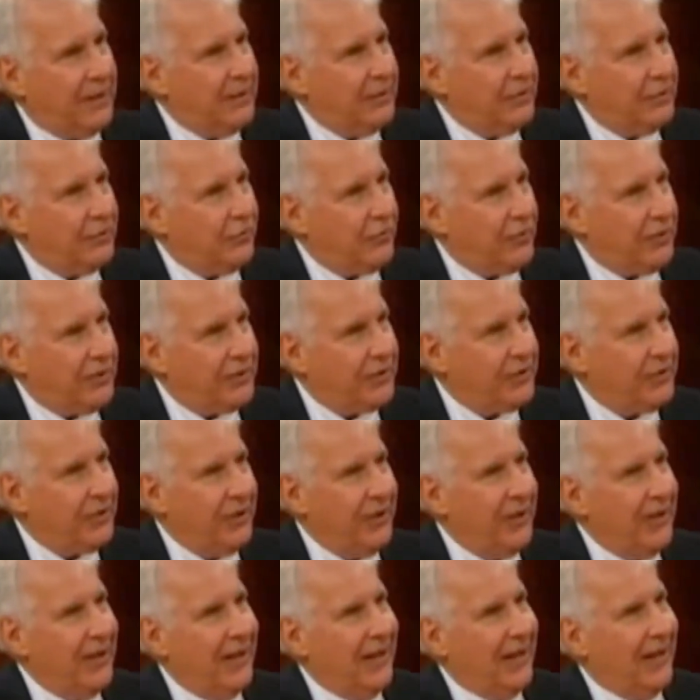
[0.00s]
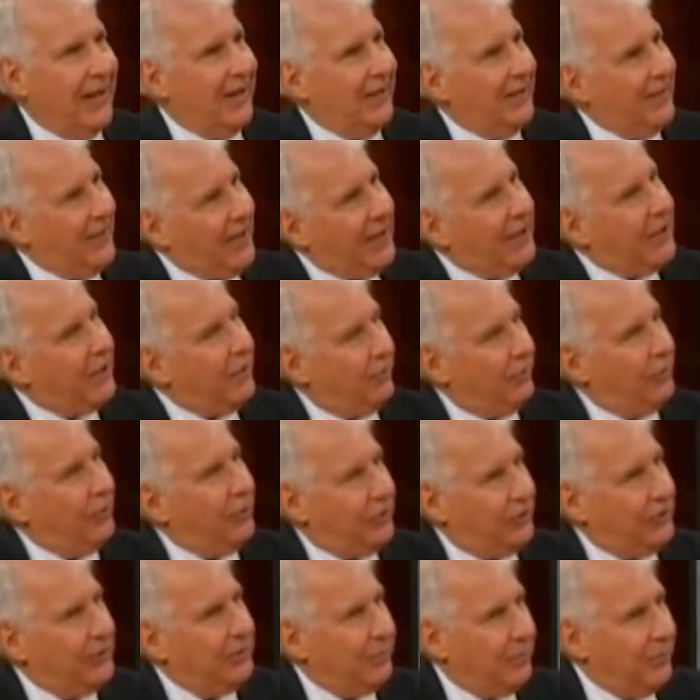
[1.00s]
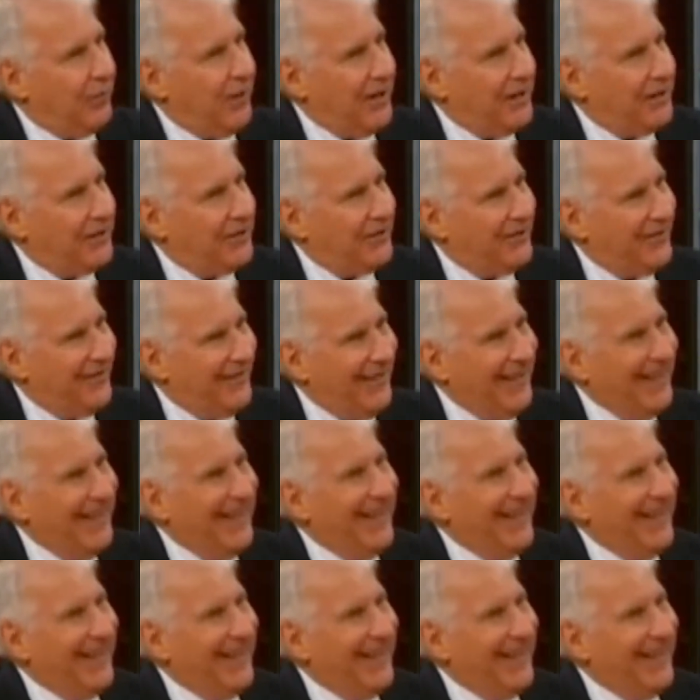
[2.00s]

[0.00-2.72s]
interest, and they don't look depressed.